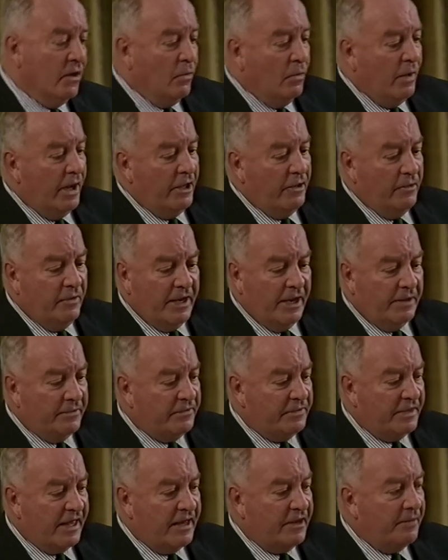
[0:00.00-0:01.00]
where you
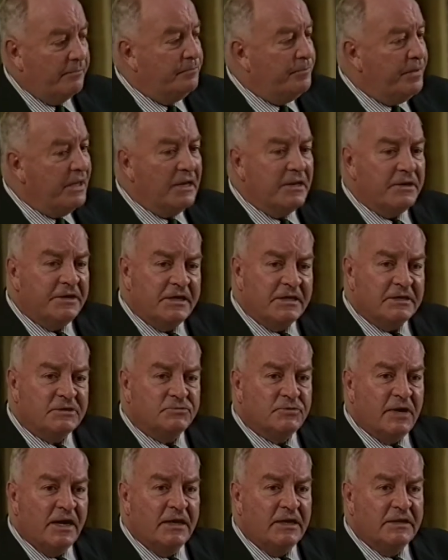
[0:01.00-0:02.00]
get that ability
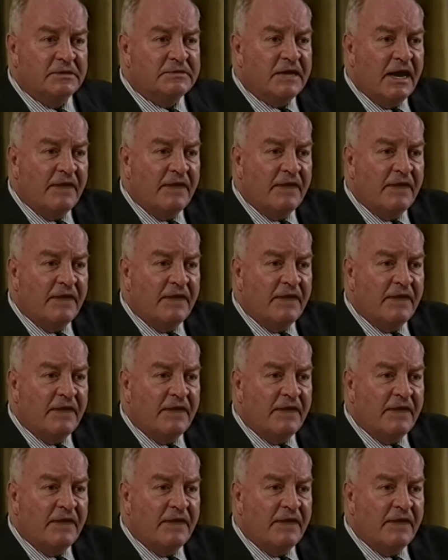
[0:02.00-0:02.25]
Australians